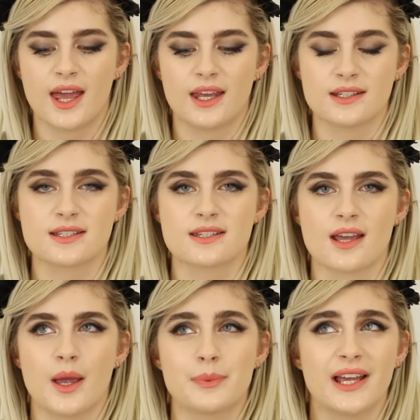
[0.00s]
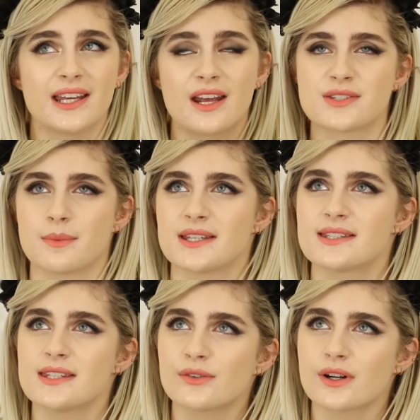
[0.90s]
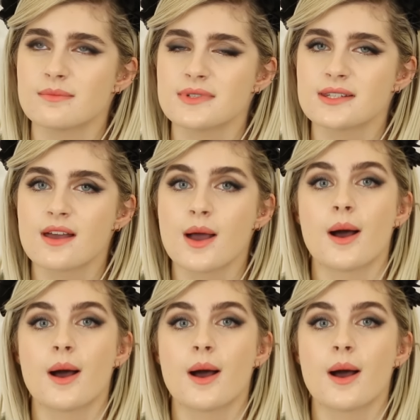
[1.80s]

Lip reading: and I apply it after my serums